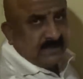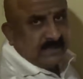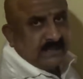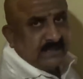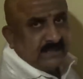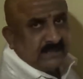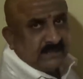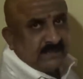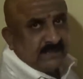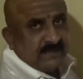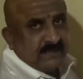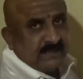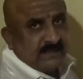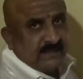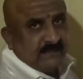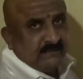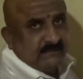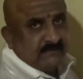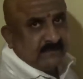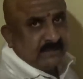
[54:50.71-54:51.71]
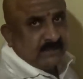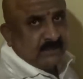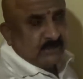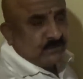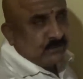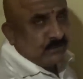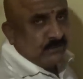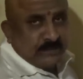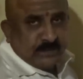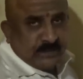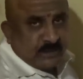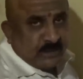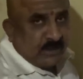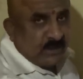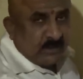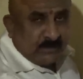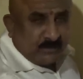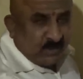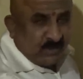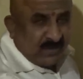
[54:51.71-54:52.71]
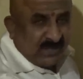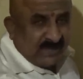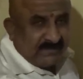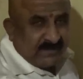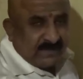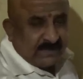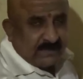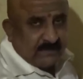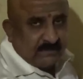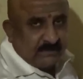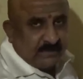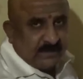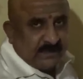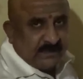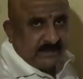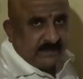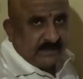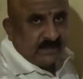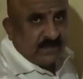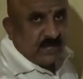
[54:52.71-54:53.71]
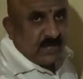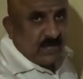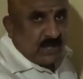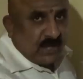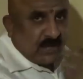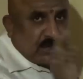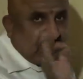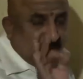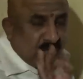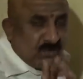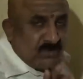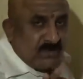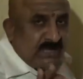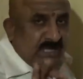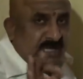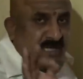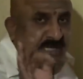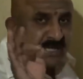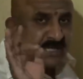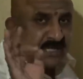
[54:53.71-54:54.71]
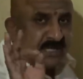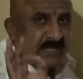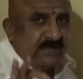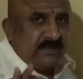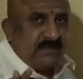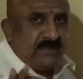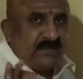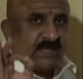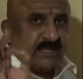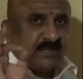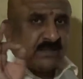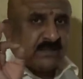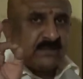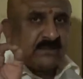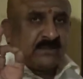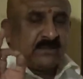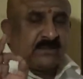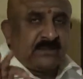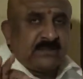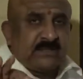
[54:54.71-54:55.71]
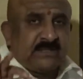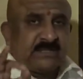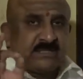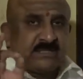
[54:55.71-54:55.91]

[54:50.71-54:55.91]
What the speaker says: him the money at that time. So he cannot pull away that money. Only in that